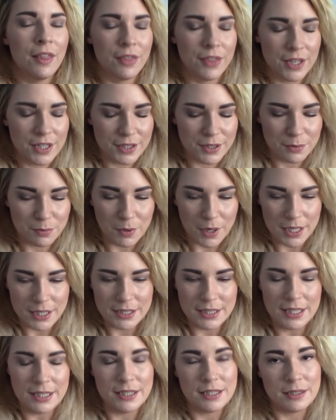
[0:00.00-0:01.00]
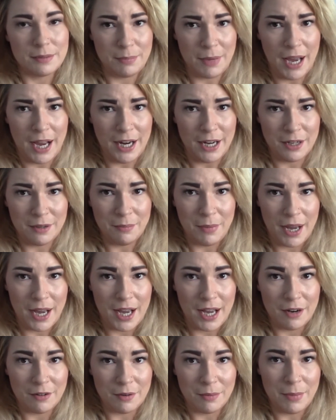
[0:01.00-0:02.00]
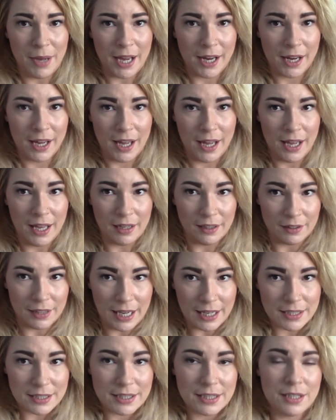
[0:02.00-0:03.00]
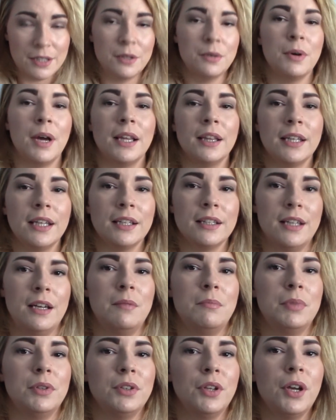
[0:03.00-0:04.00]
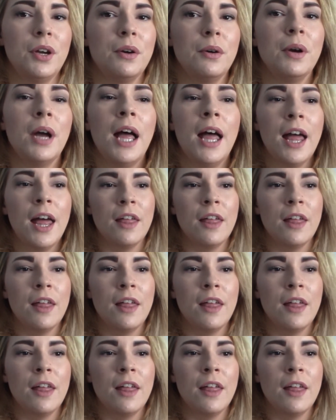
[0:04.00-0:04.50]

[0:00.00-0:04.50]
this was inspired by Rebecca and Alexi, who I linked down below.